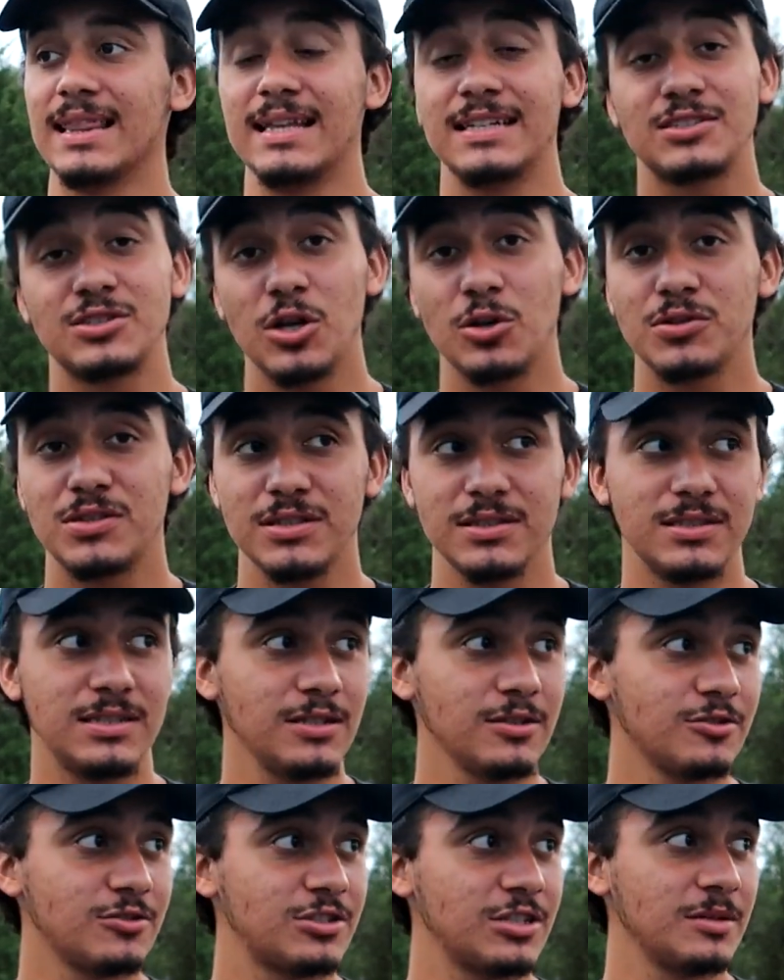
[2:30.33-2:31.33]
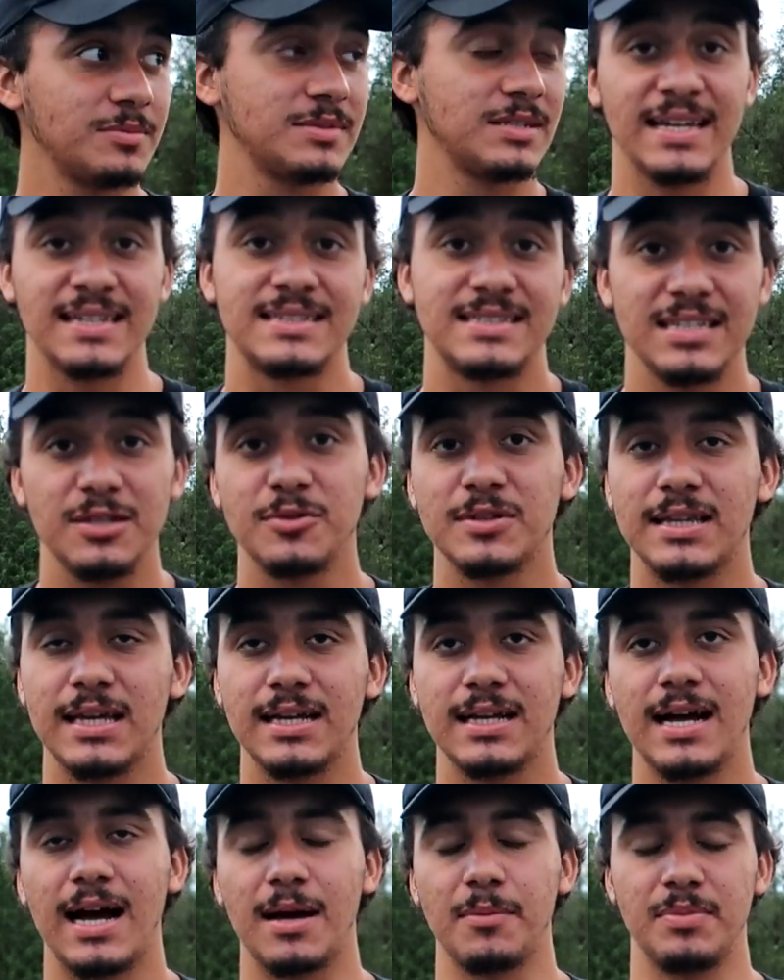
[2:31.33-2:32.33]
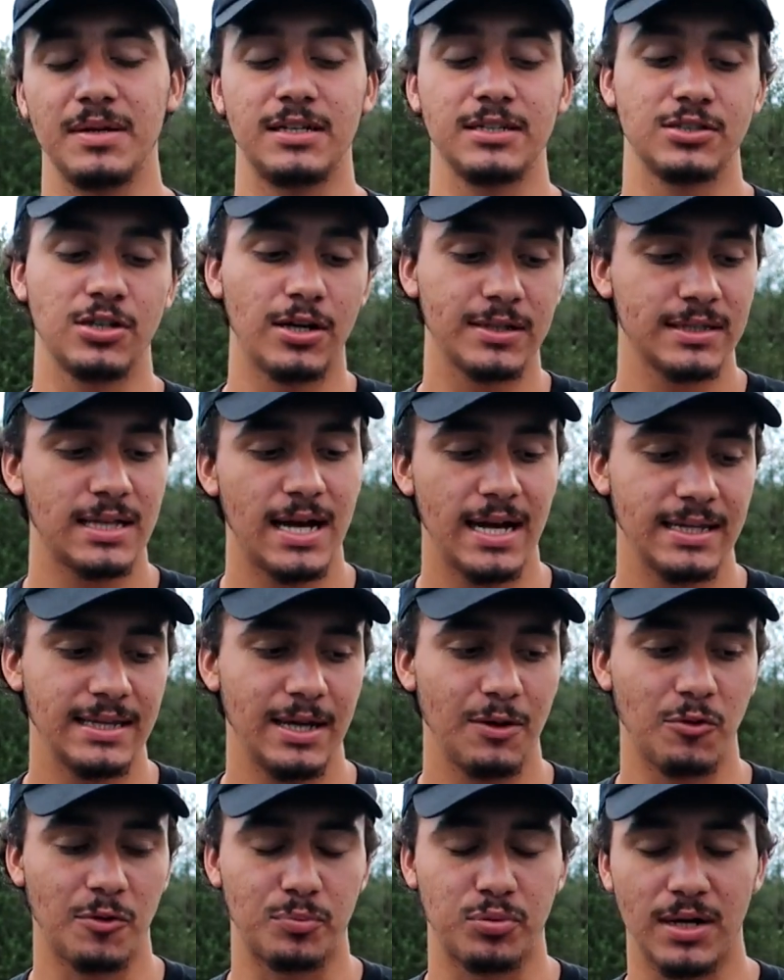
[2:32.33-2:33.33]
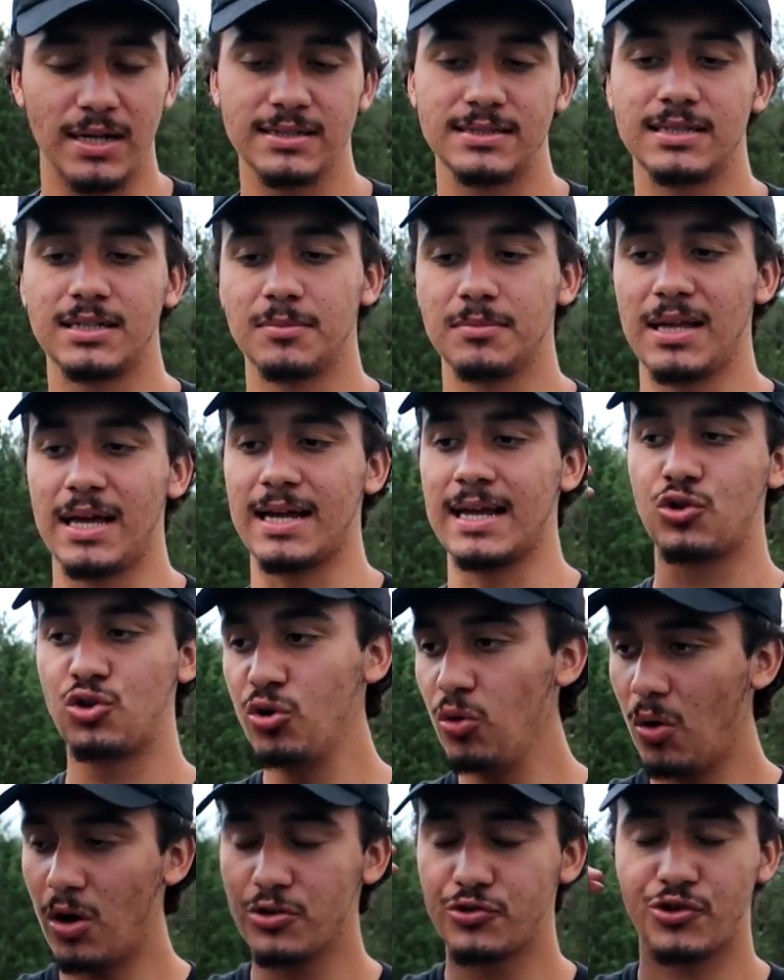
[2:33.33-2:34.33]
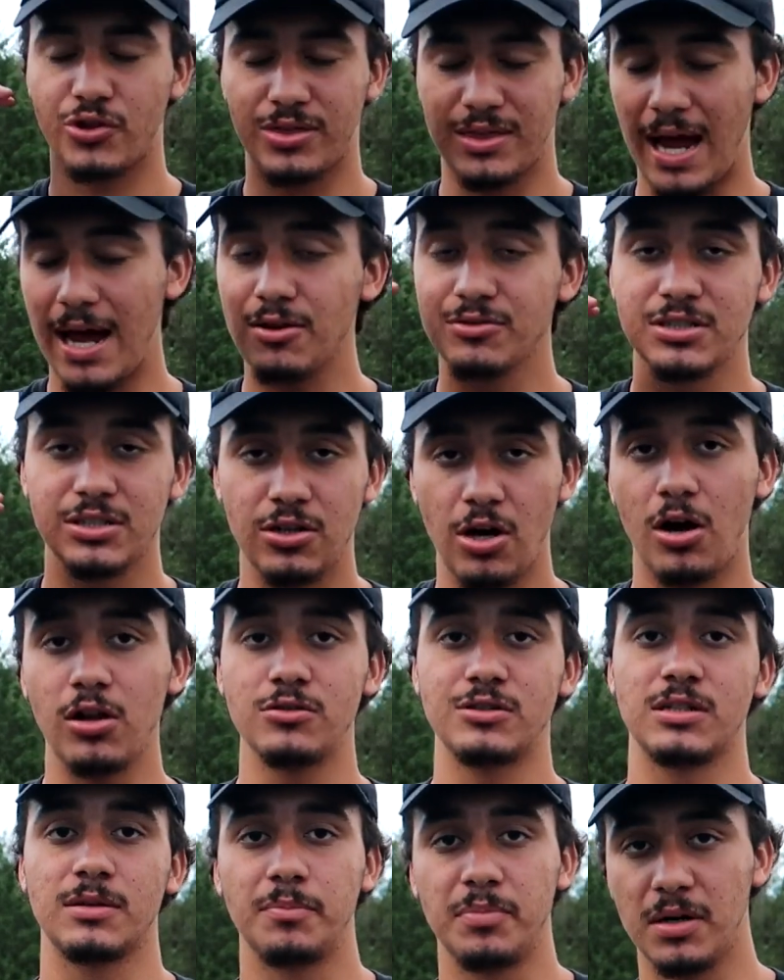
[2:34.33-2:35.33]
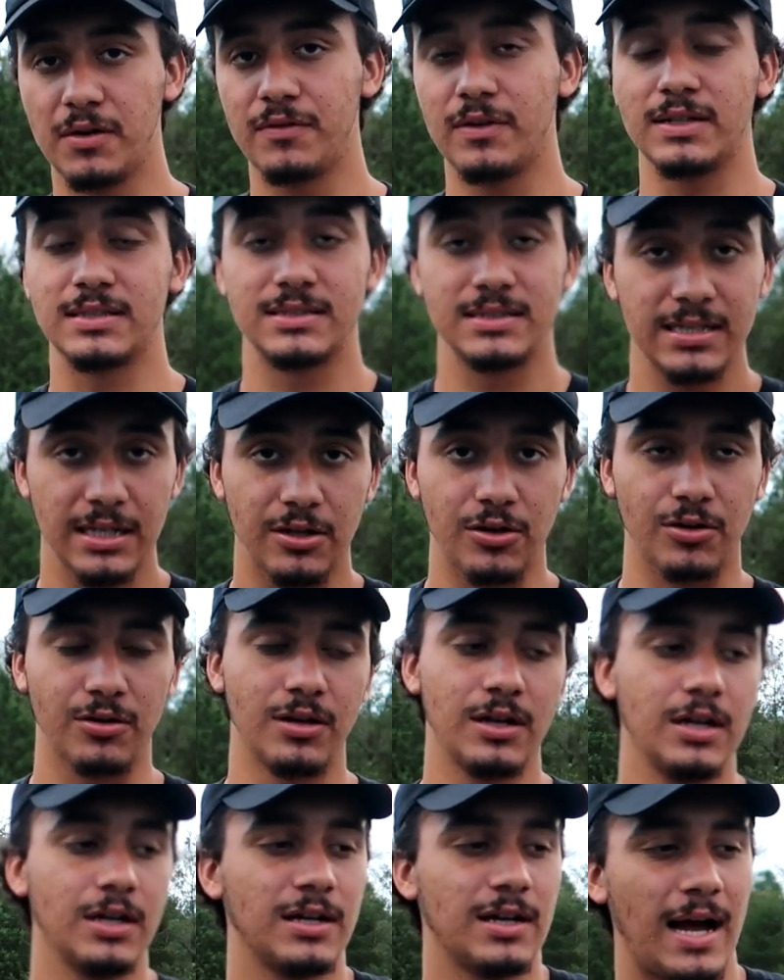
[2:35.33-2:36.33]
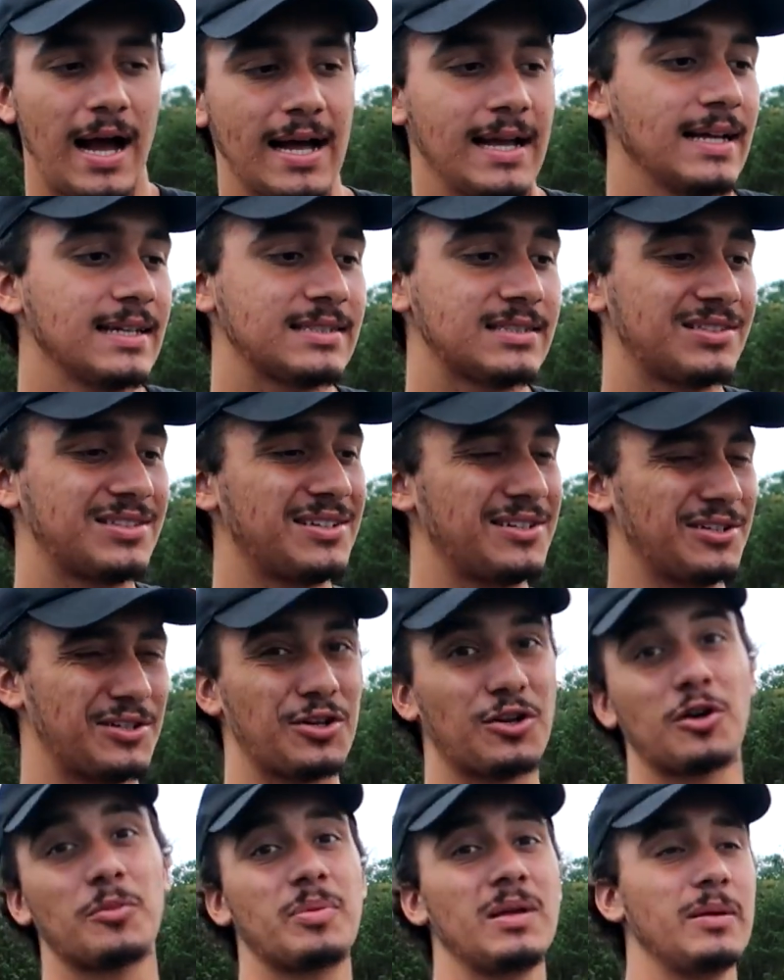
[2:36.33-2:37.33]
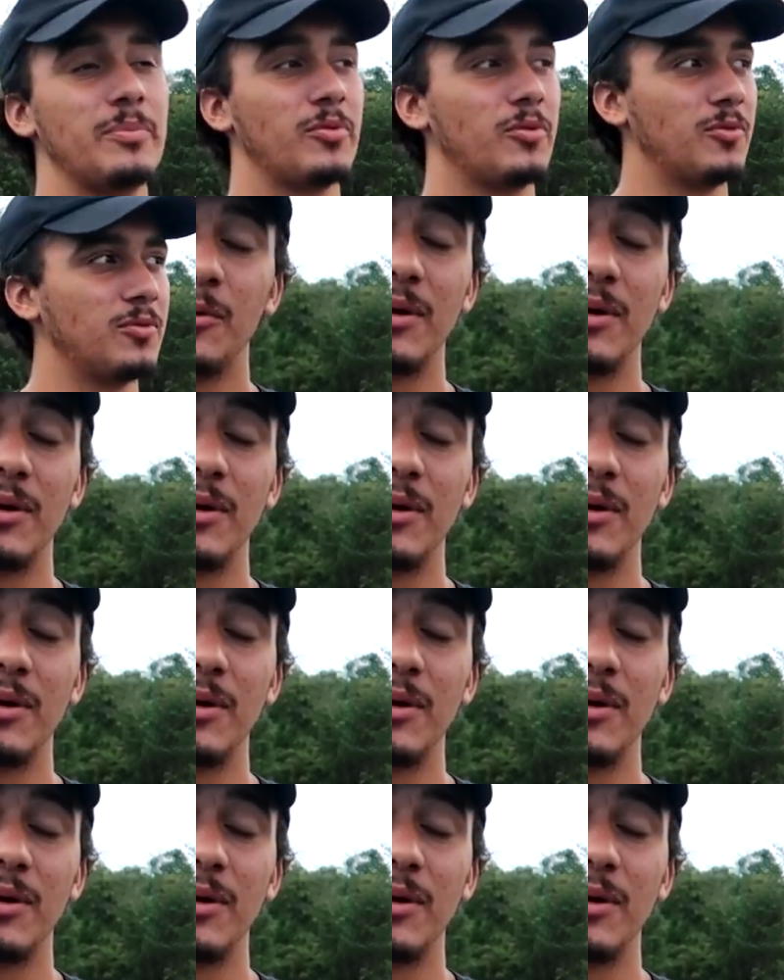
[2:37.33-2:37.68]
Let's go to the dealerships and see what they got, because online they were pricing them like $200,000 above sticker, I guess to deter people.